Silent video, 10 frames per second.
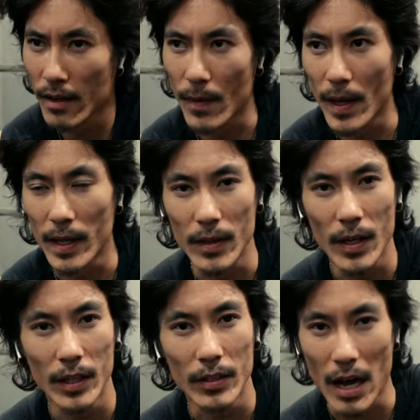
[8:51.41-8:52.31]
then
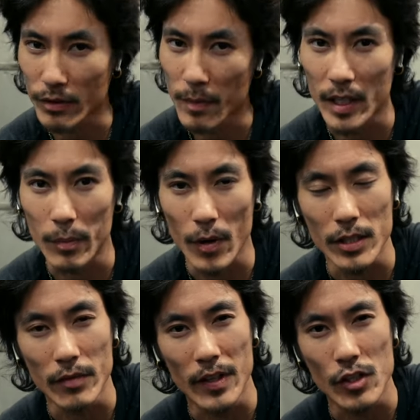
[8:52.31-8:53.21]
you have to pay the
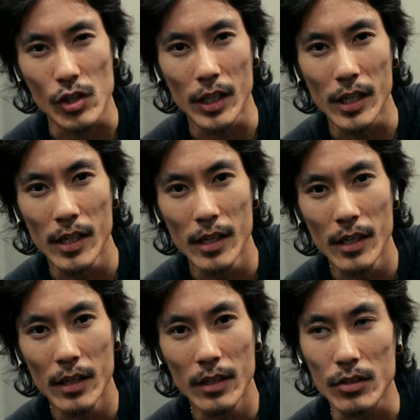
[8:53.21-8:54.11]
price eventually.
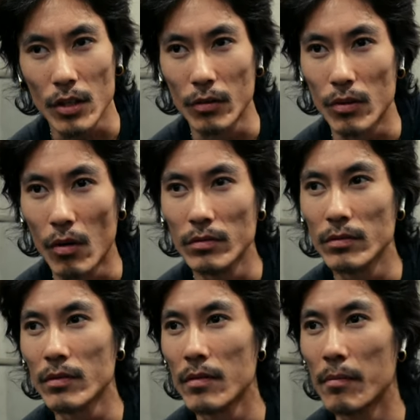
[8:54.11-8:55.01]
So don't
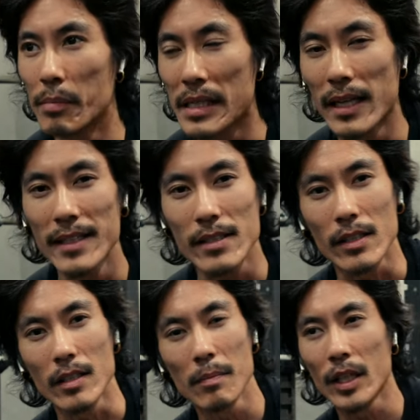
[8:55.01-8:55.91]
be
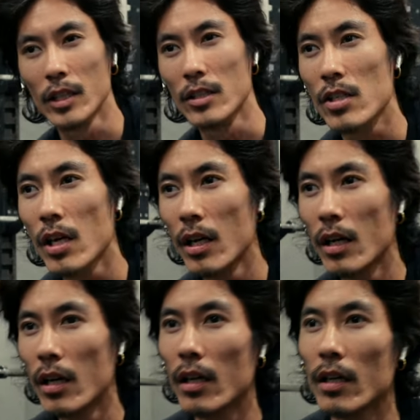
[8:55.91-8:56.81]
lazy because
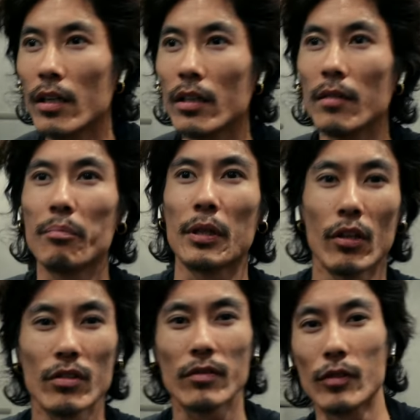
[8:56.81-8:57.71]

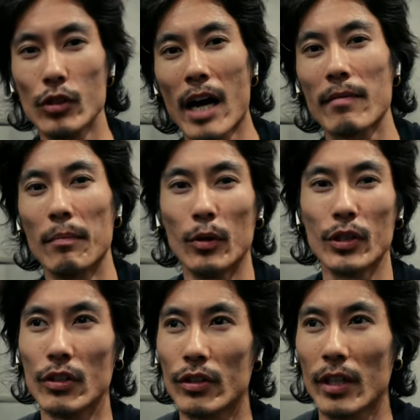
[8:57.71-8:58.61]
because you have a
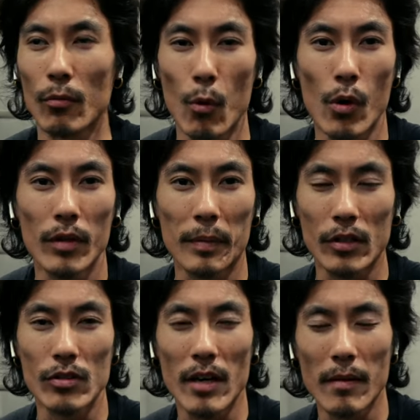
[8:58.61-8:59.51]
body you can walk,
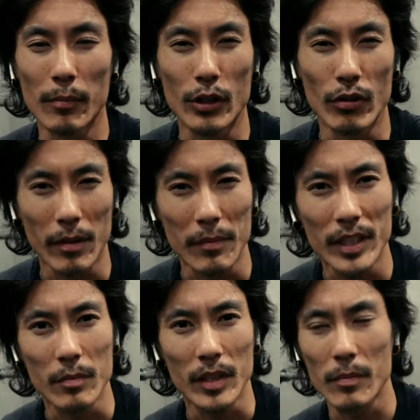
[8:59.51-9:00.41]
because you have a body you can
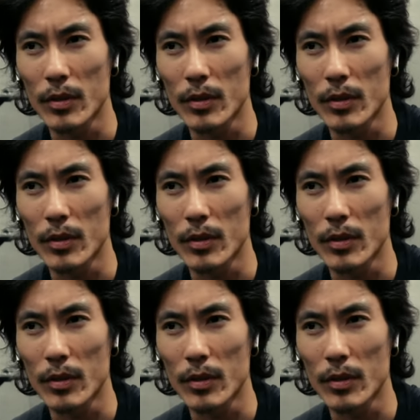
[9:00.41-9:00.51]
make money,